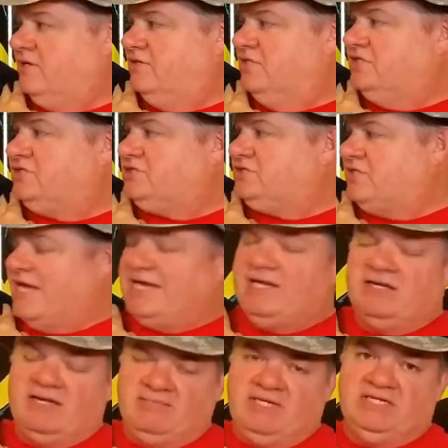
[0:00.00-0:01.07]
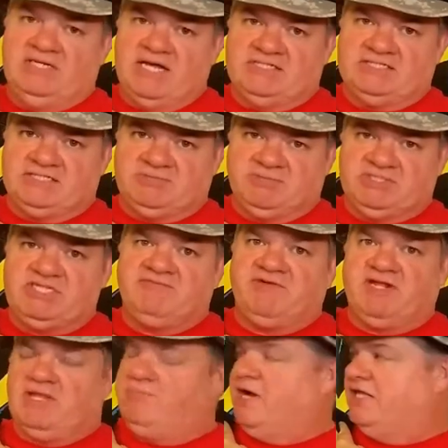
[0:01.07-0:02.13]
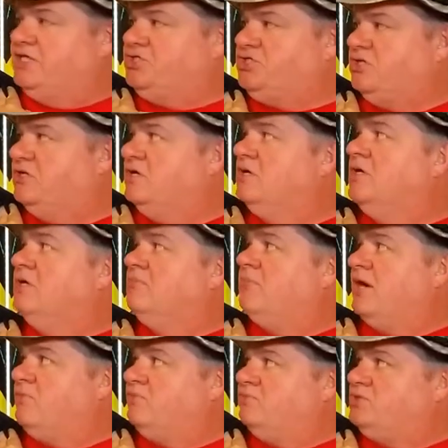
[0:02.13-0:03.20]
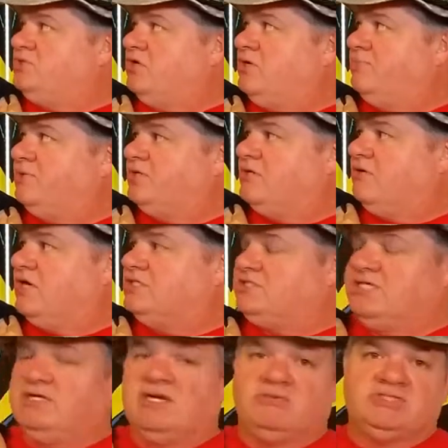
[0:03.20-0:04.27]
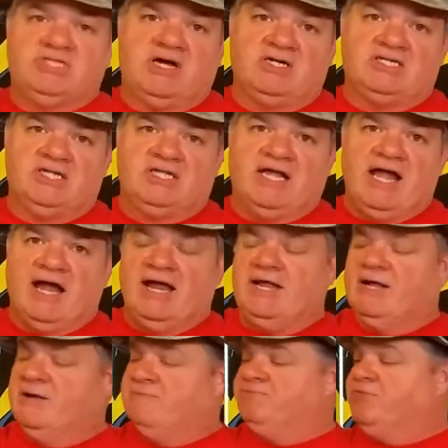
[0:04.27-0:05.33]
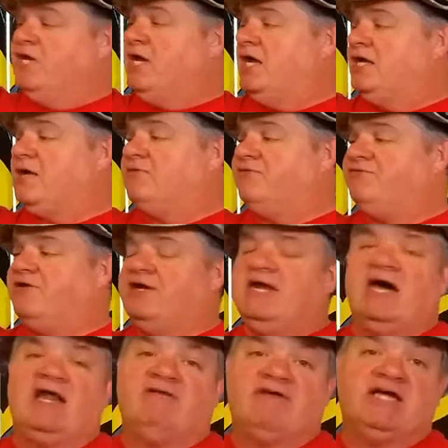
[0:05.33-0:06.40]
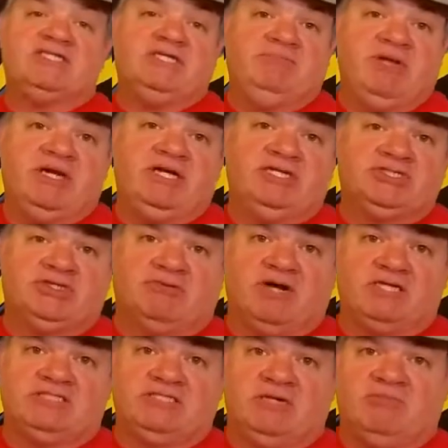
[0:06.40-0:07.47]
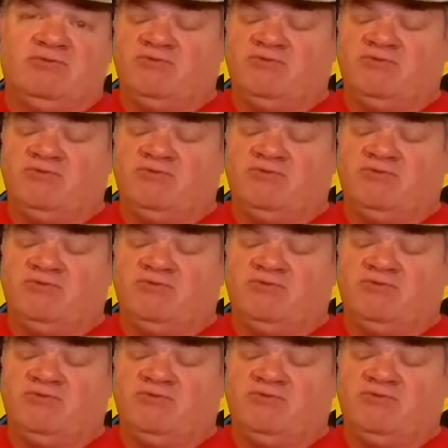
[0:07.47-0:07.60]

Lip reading: this. I mean, not to specifically buy the shirt, but I showed up at the garage sale and I was talking to the guy. And come to find out, I've actually been at his garage sale